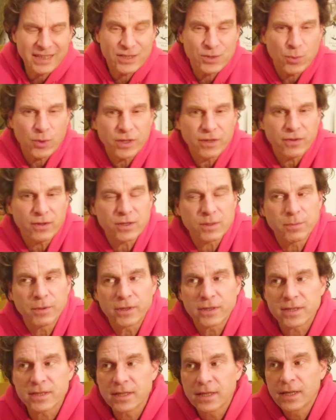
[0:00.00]
It's one of those
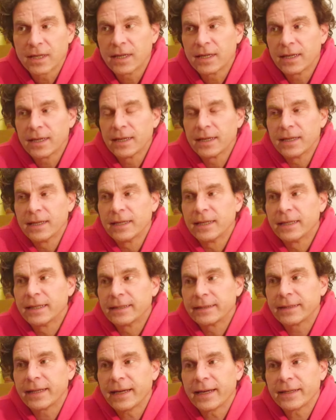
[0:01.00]
books
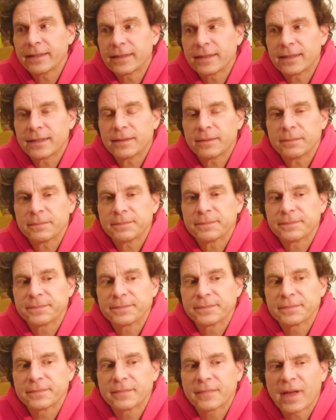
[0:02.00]
that
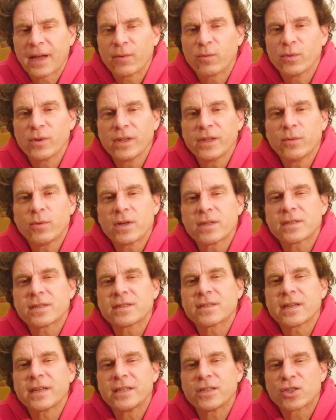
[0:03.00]
I really
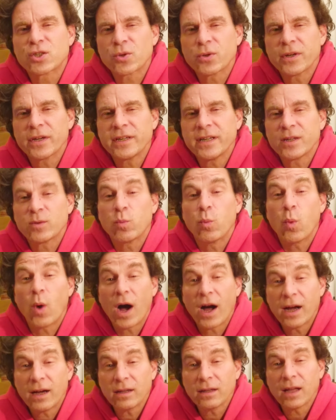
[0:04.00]
wasn't enjoying it
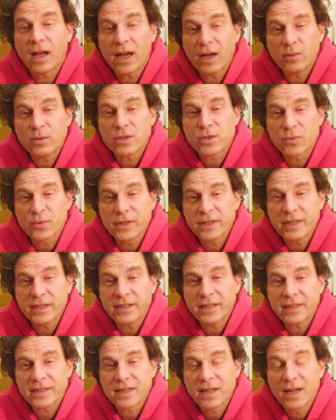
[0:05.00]
while I was reading
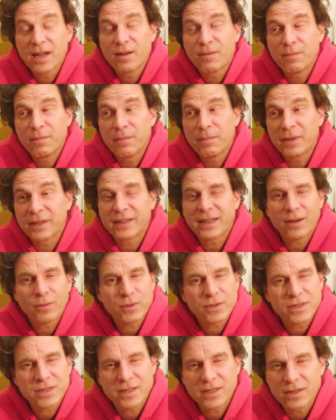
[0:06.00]
it, but that
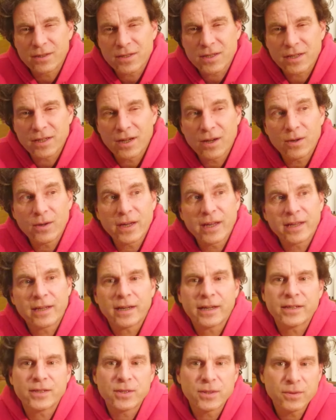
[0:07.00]
was years ago, and
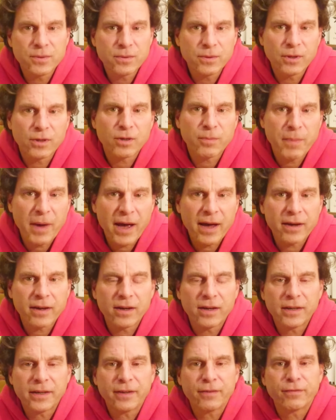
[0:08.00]
I do look back
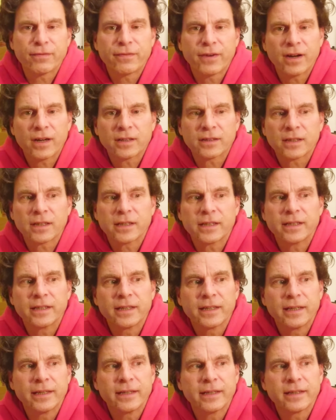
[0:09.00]
on it
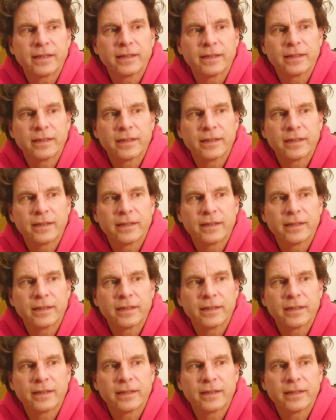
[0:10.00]
fondly.